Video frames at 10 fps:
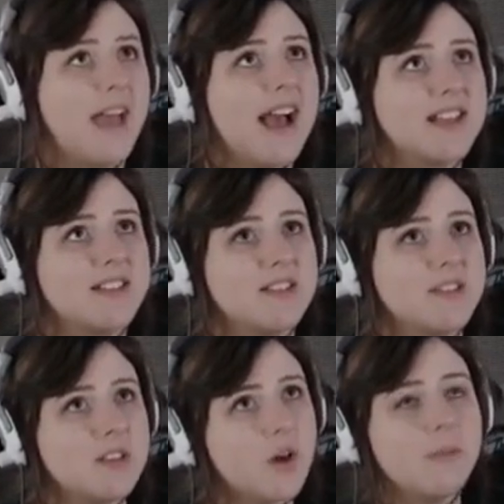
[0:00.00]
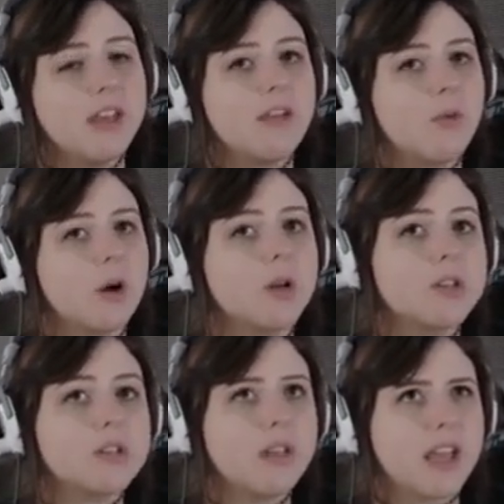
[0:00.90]
has so many
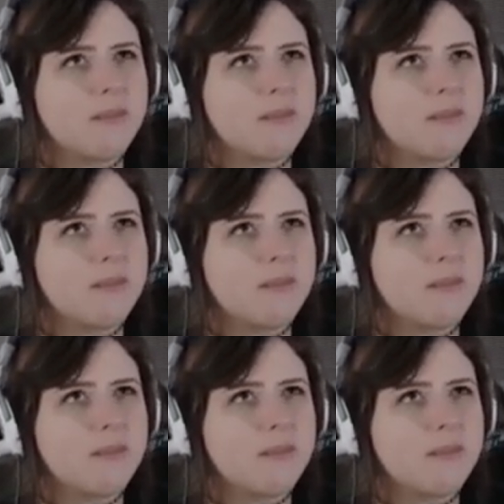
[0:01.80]
words. Like,